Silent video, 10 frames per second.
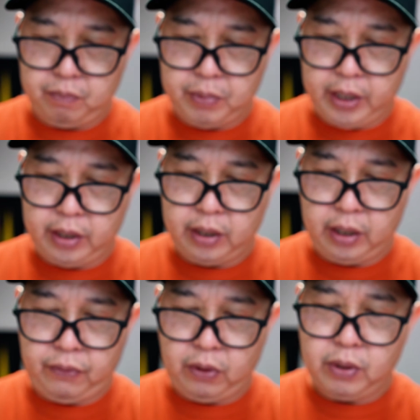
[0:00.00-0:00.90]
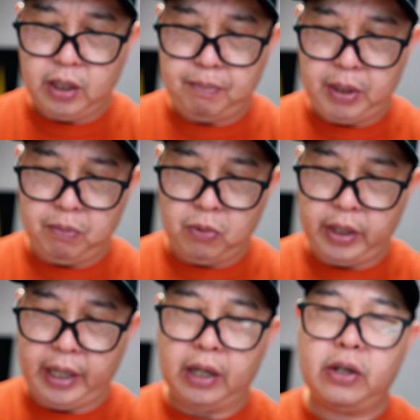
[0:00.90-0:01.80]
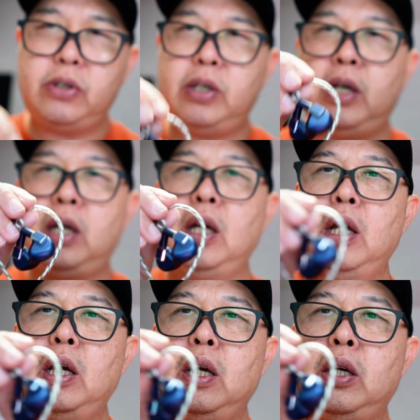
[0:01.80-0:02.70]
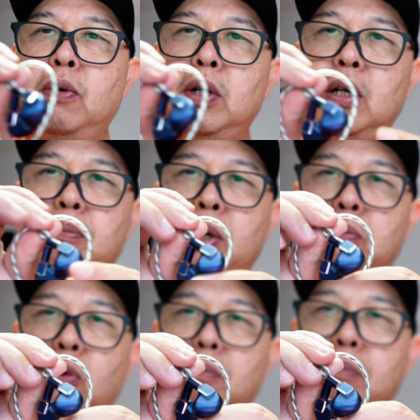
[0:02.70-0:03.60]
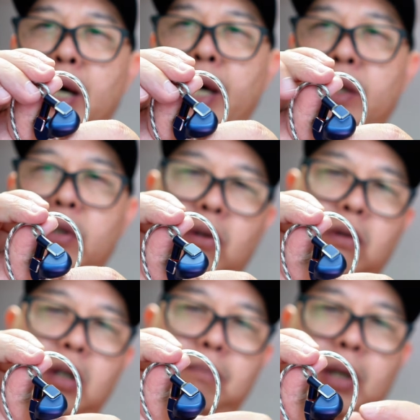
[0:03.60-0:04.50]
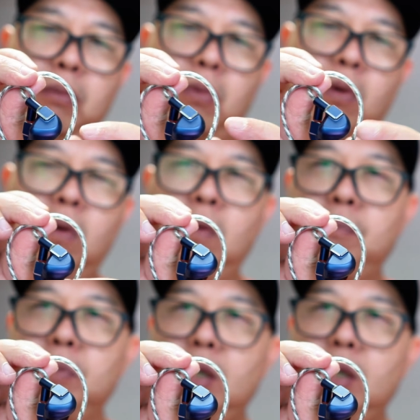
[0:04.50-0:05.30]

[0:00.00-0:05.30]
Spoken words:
But if you want a bit more energy, you want a bit more bite, you want a bit more